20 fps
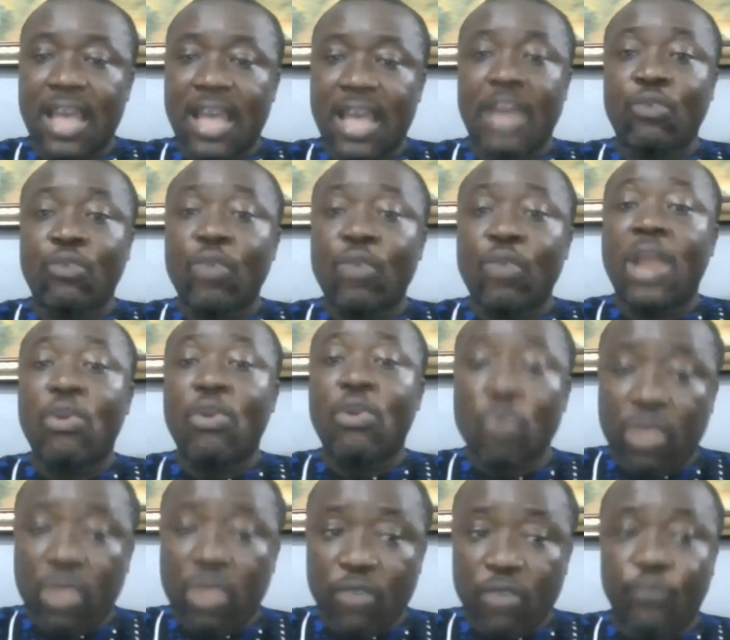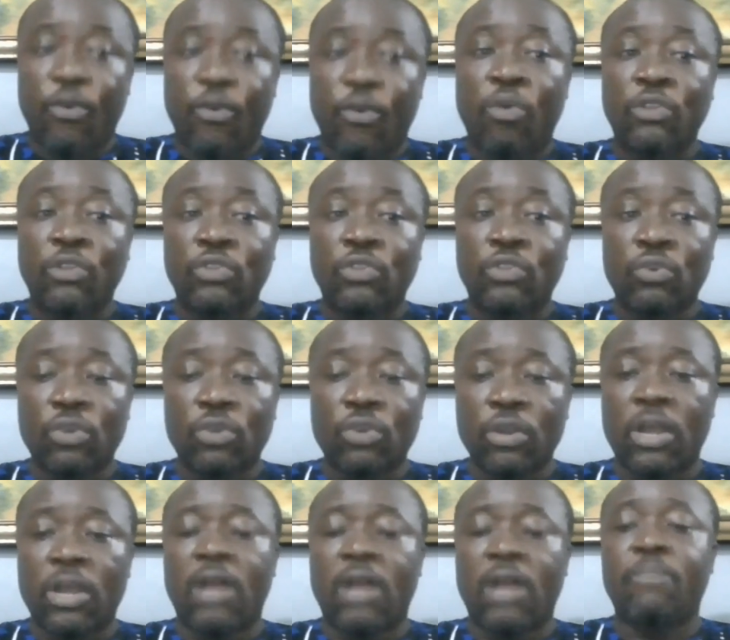And we are looking forward to
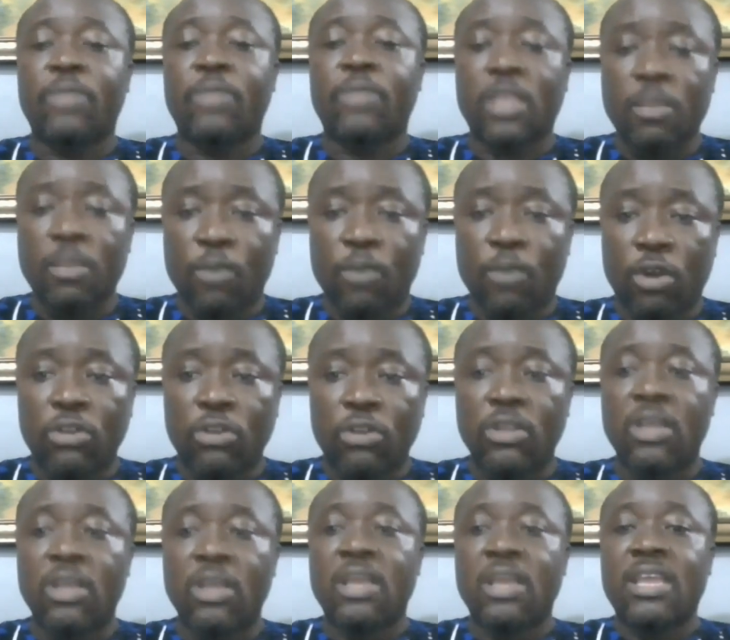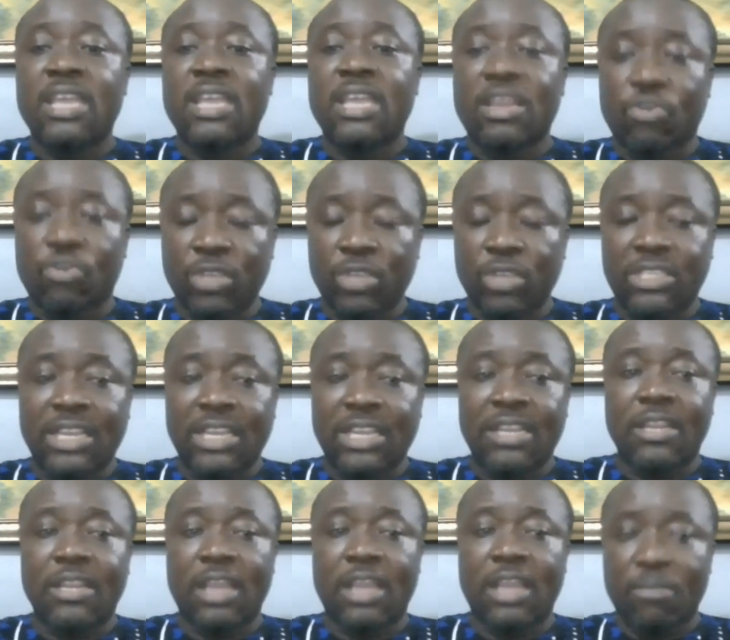um, keep on
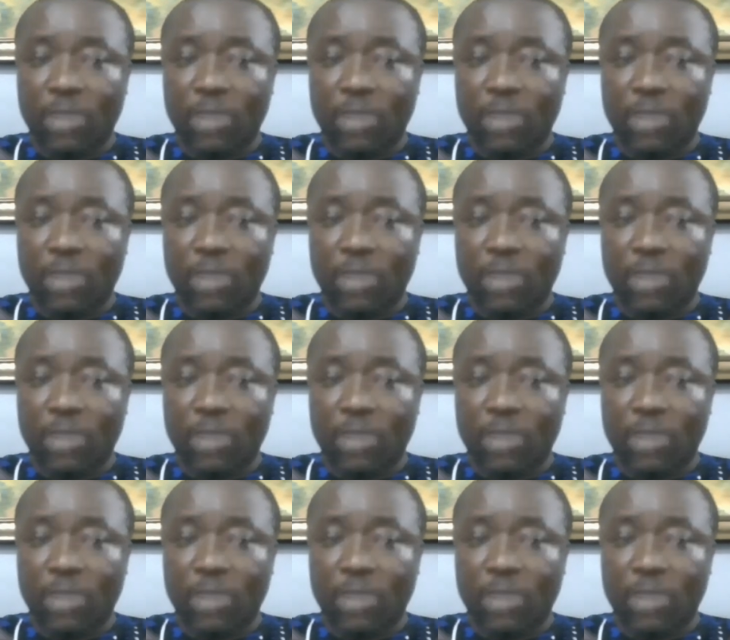increasing uh,